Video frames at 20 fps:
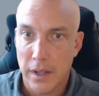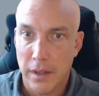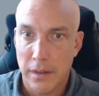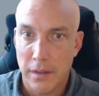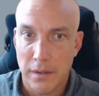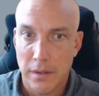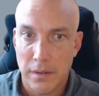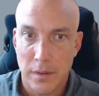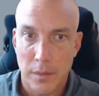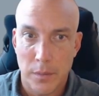the
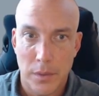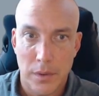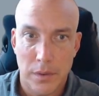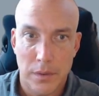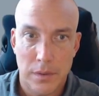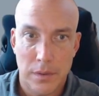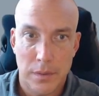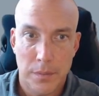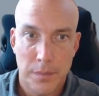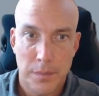symbols.
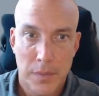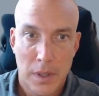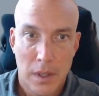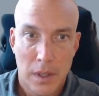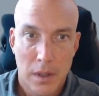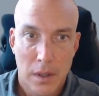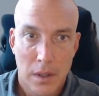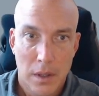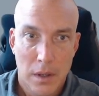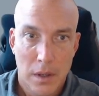
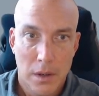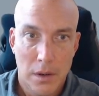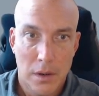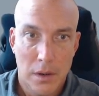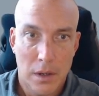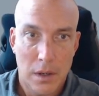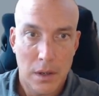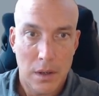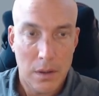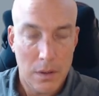You're
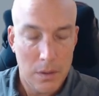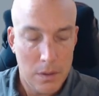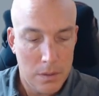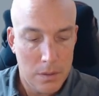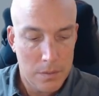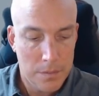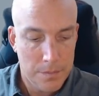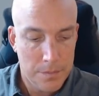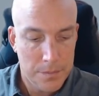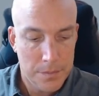going to go
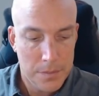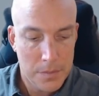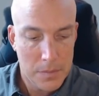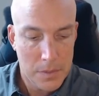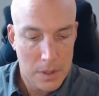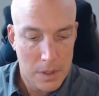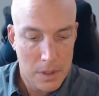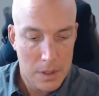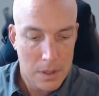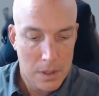
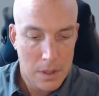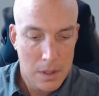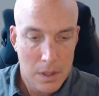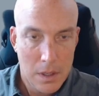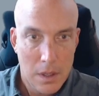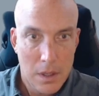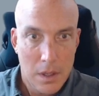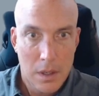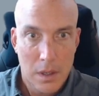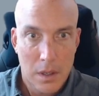
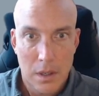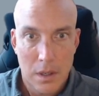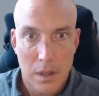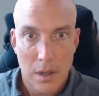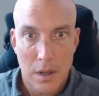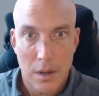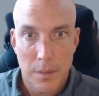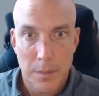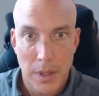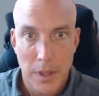
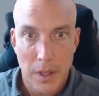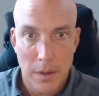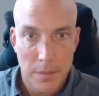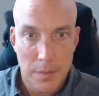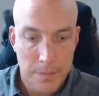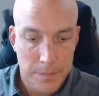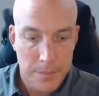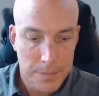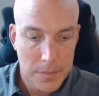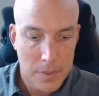copy,
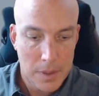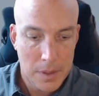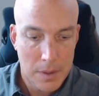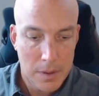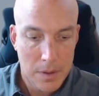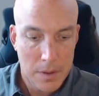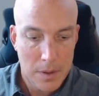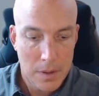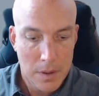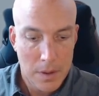
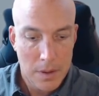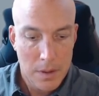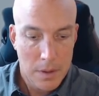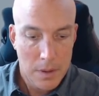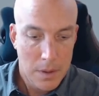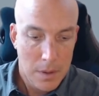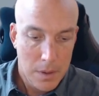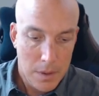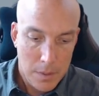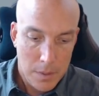
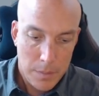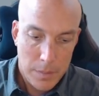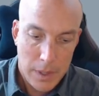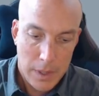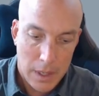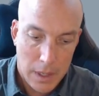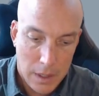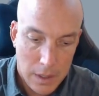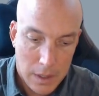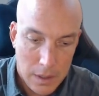
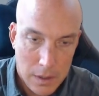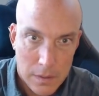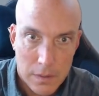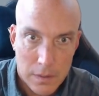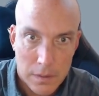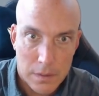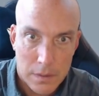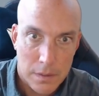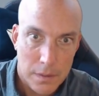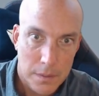
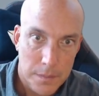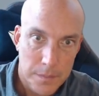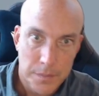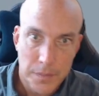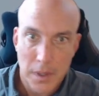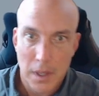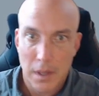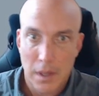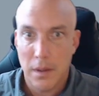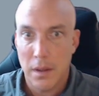paste,
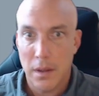and